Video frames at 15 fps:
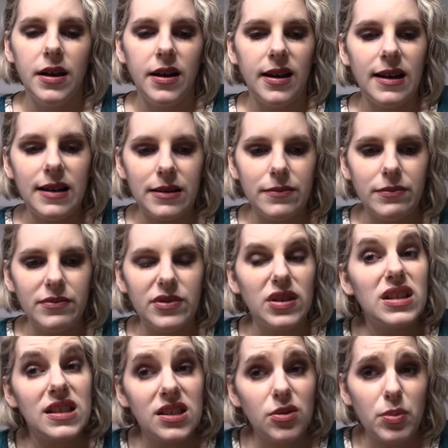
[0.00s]

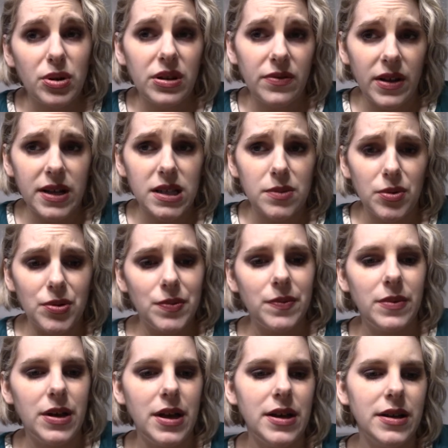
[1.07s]
It's still pretty flexible.
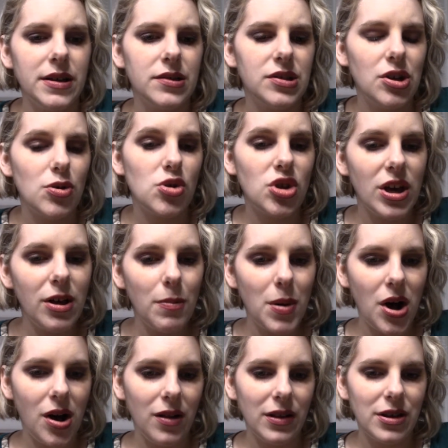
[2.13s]
So gel
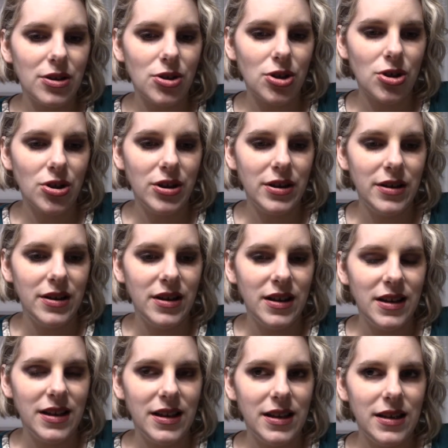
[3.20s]
polish
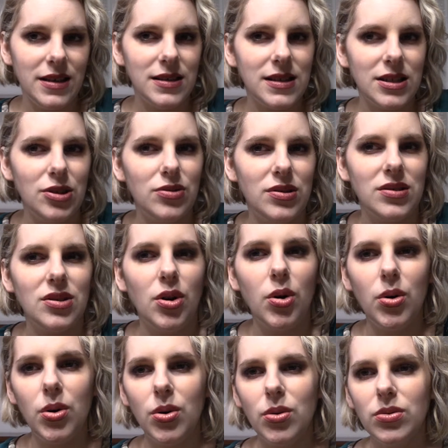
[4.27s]
uses a
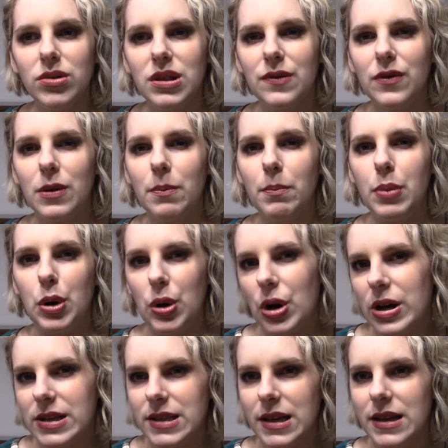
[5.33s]
whole different
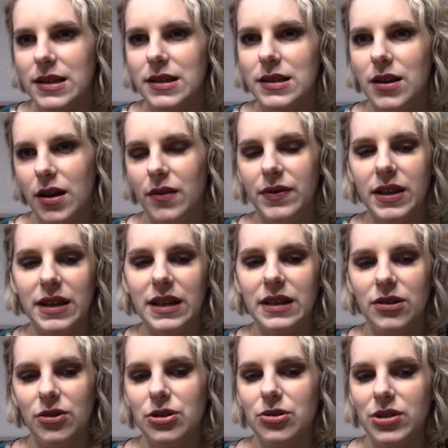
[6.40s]
process of getting it
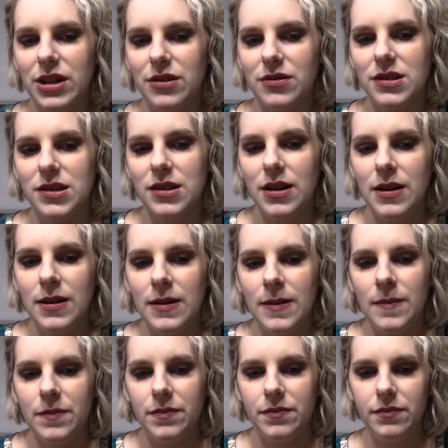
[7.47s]
on your nails.
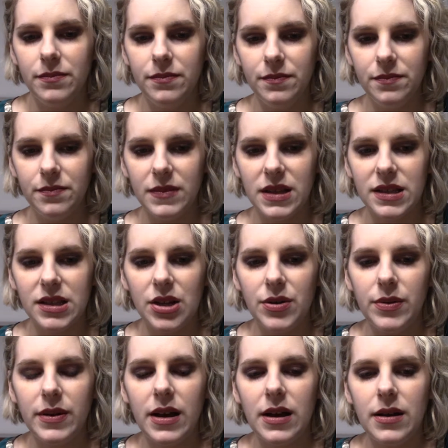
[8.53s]

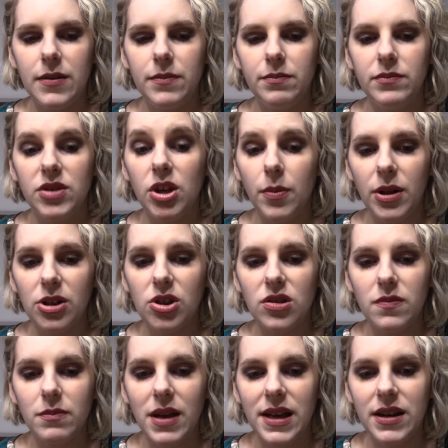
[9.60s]
So gel polish is
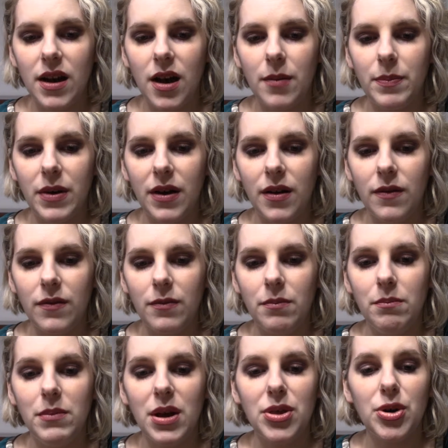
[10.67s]
made up of
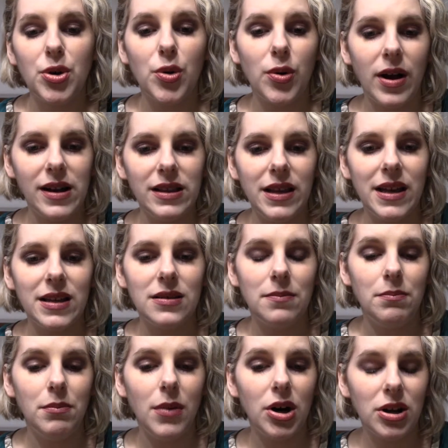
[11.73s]
methacrylate
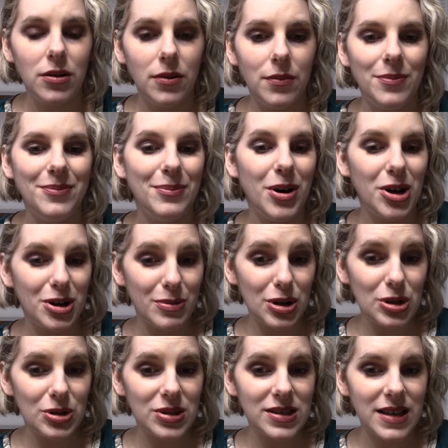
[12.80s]

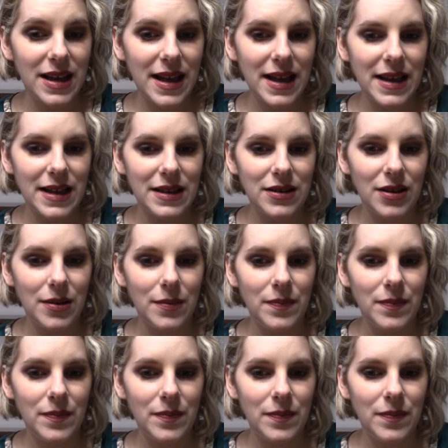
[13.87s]
monomers and